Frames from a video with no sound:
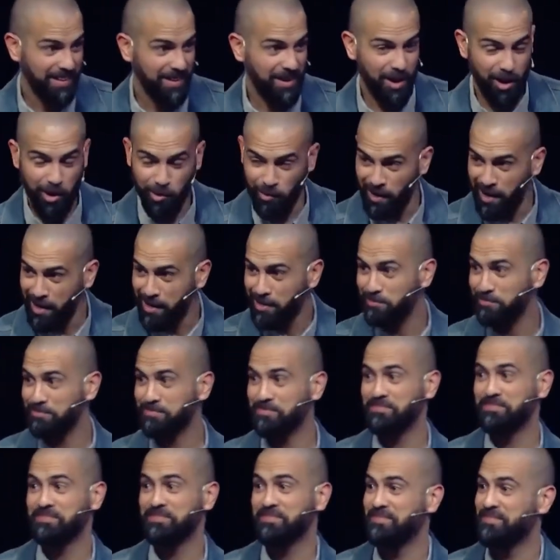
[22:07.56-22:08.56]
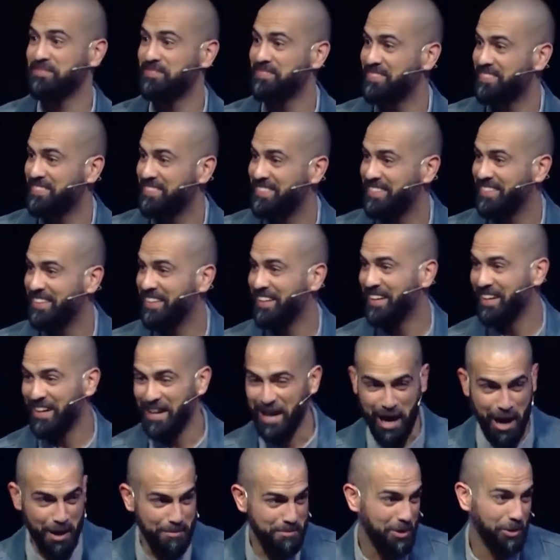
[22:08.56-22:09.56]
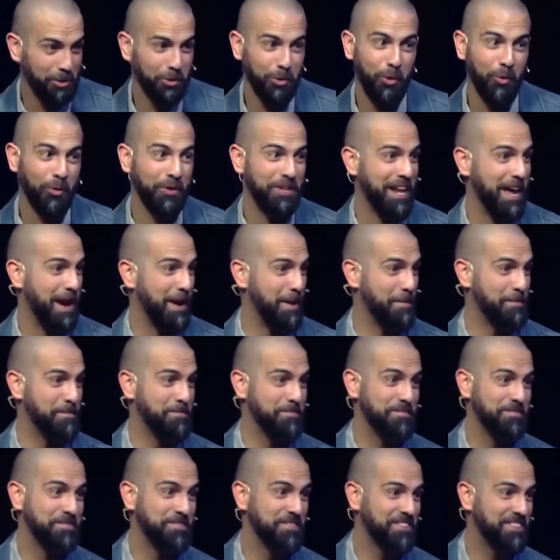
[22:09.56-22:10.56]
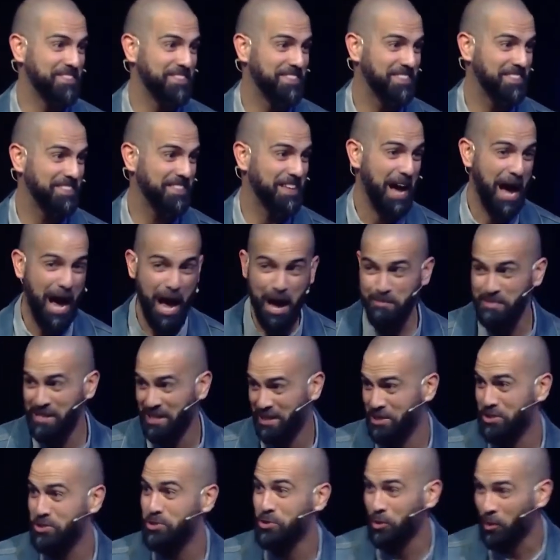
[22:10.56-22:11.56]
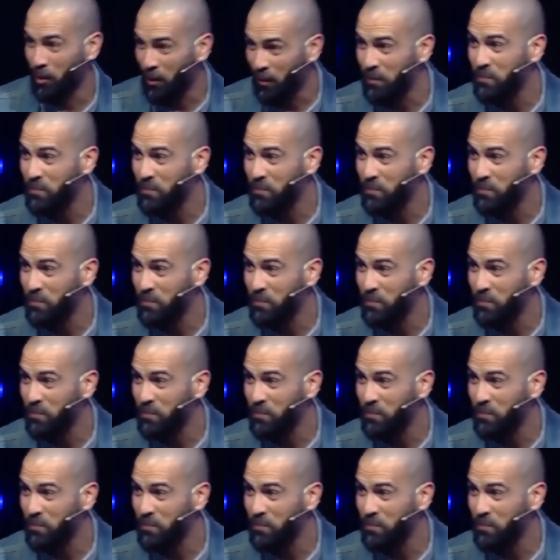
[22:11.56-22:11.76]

All right, I'm your Lord now. I'm in control.